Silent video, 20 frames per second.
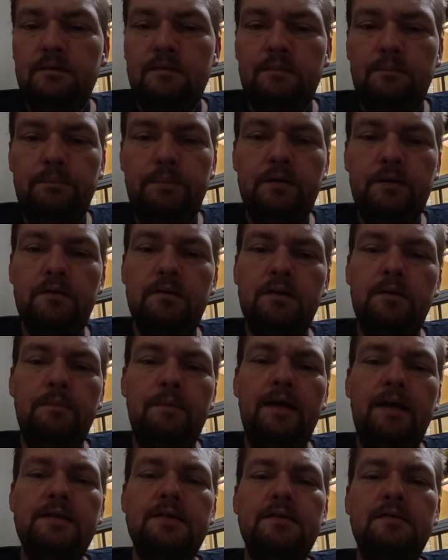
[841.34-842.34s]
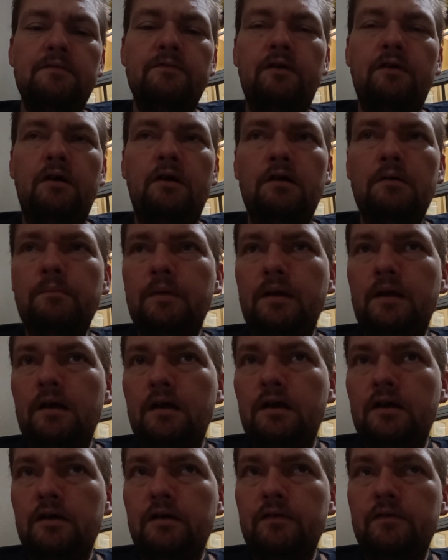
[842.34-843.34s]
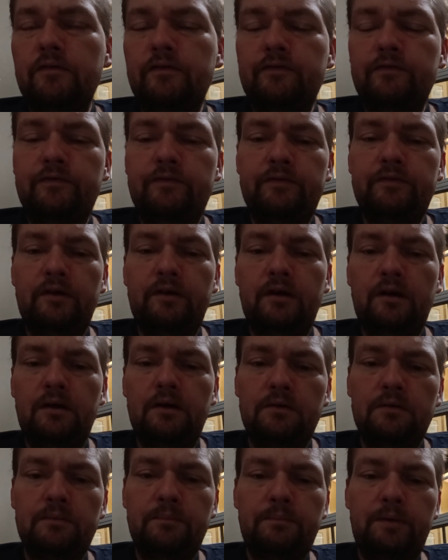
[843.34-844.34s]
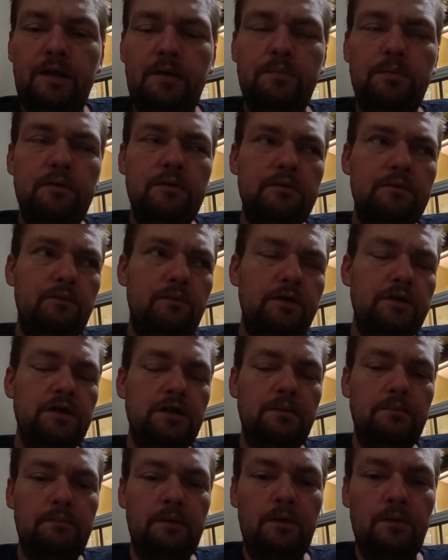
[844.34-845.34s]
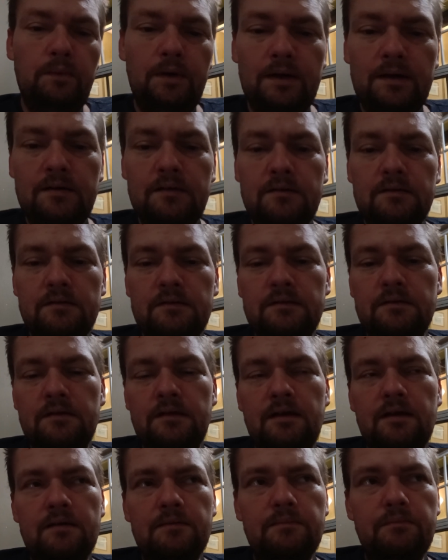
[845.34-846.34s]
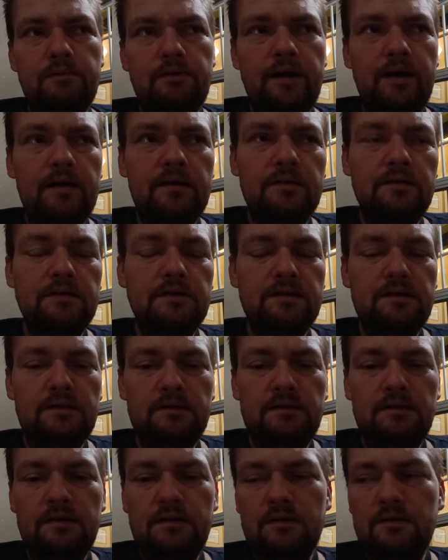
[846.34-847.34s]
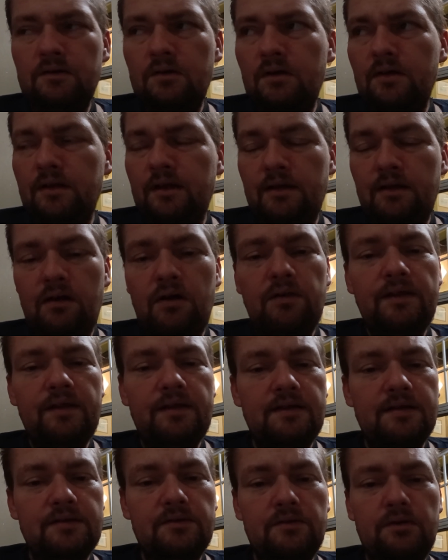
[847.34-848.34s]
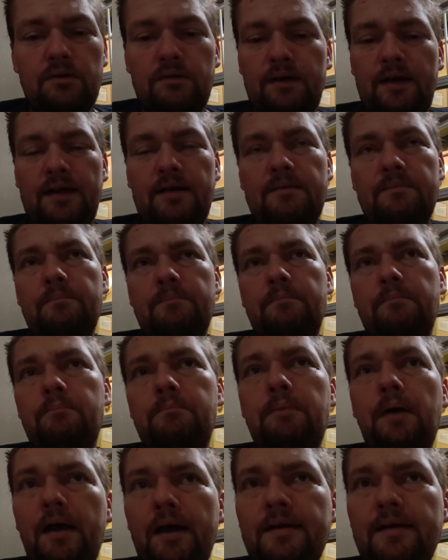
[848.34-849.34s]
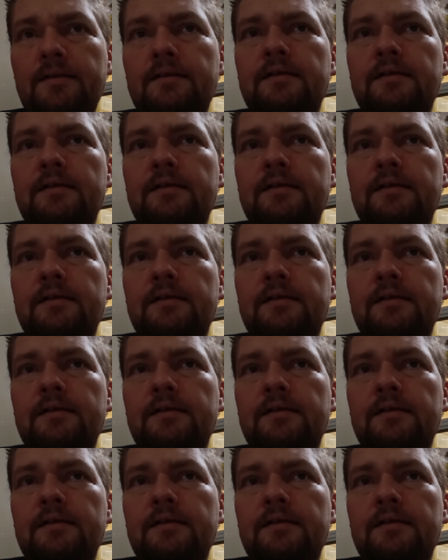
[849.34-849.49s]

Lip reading: build a massive army of, people wishing me well and prayers and, all that. All that is great, but